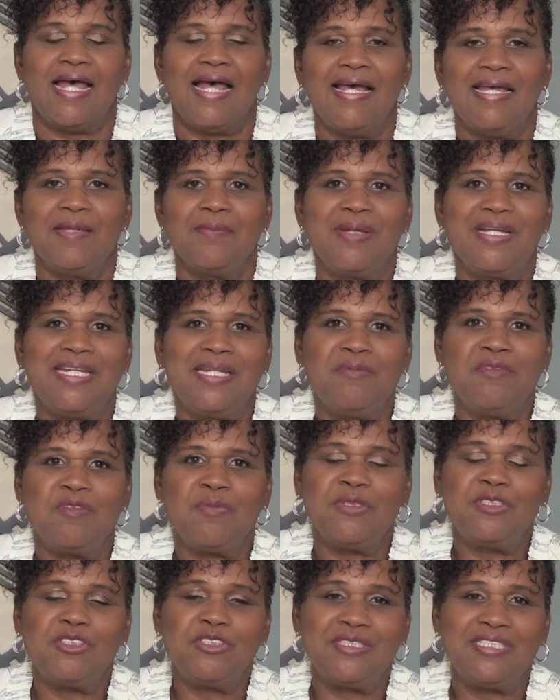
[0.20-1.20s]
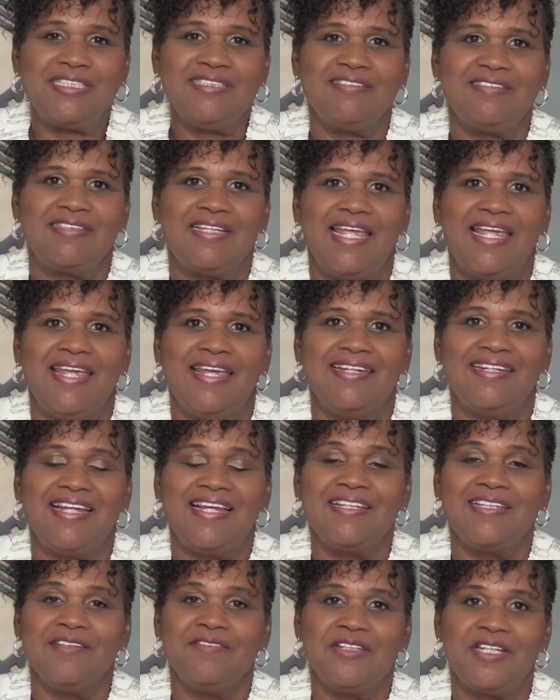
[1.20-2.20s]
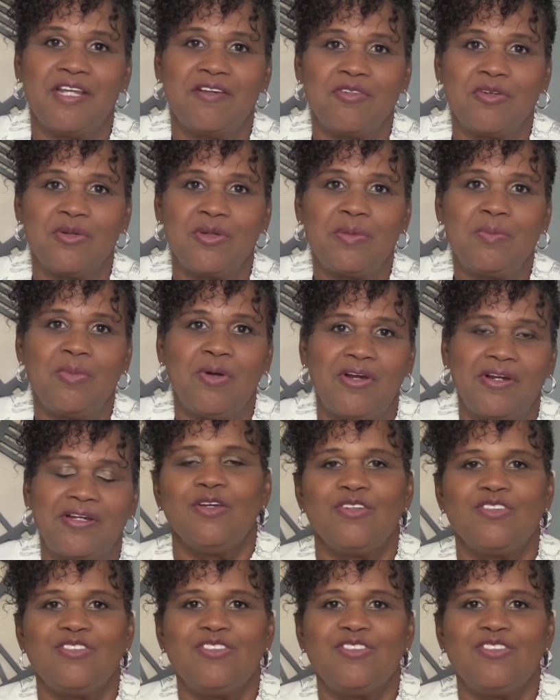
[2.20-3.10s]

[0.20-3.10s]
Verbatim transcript: Hi, my name is Patrice and I live in Evergreen Park.